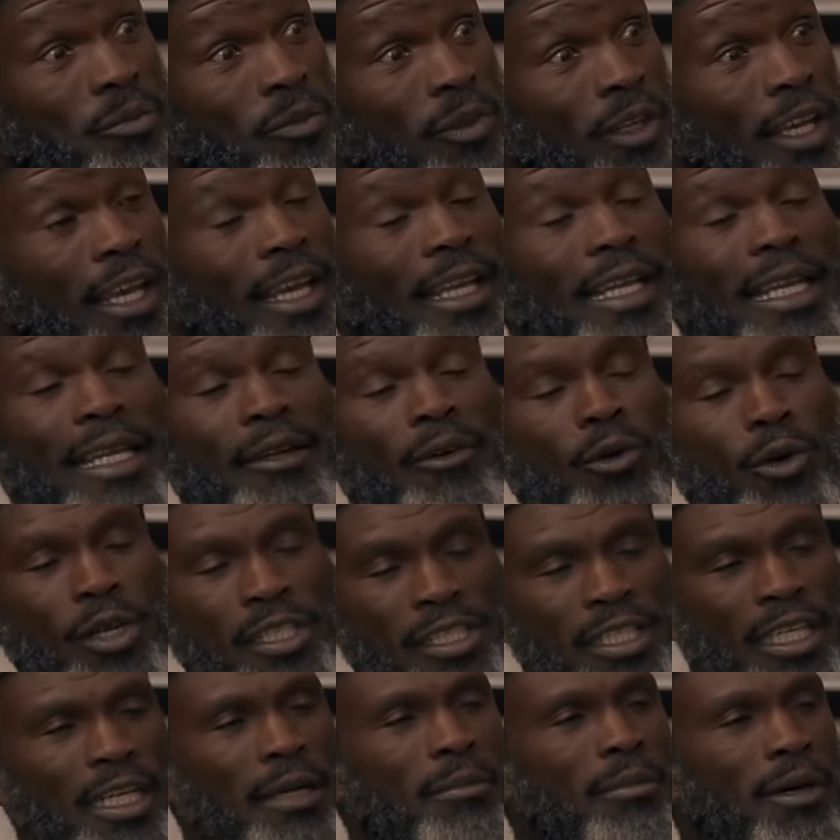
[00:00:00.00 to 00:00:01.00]
Mm. And
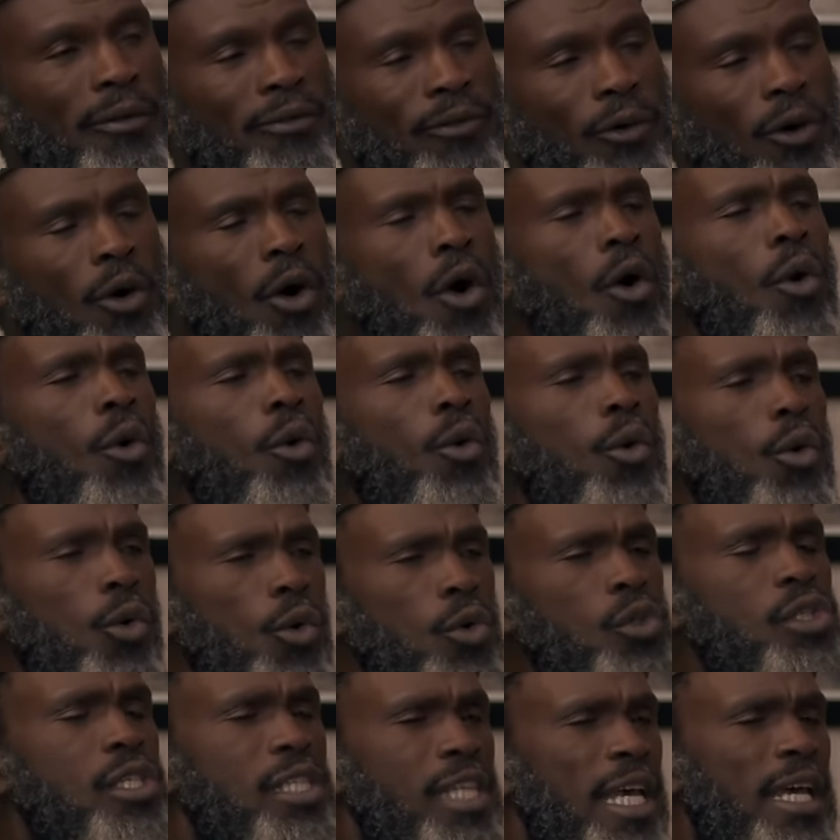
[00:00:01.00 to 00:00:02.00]
question number four
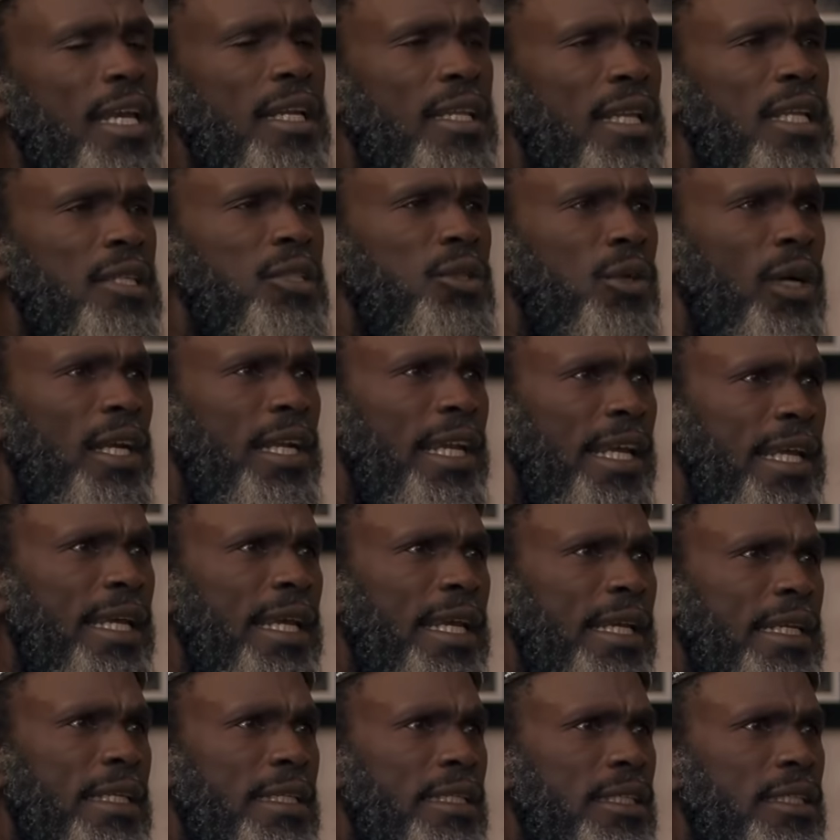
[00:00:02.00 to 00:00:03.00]
who said that you are
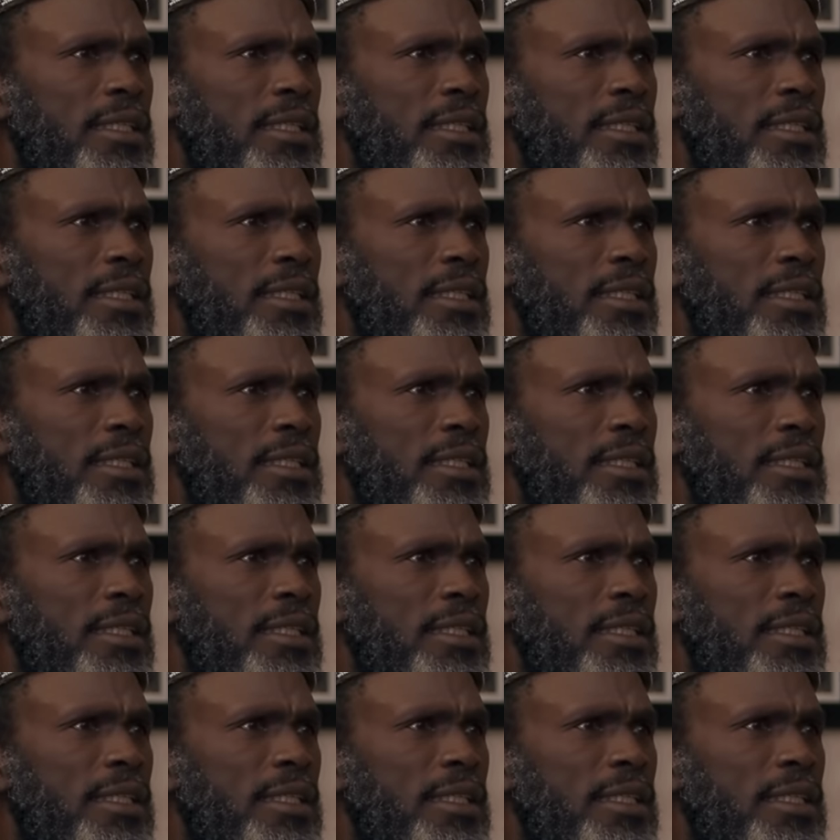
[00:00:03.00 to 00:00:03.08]
naked?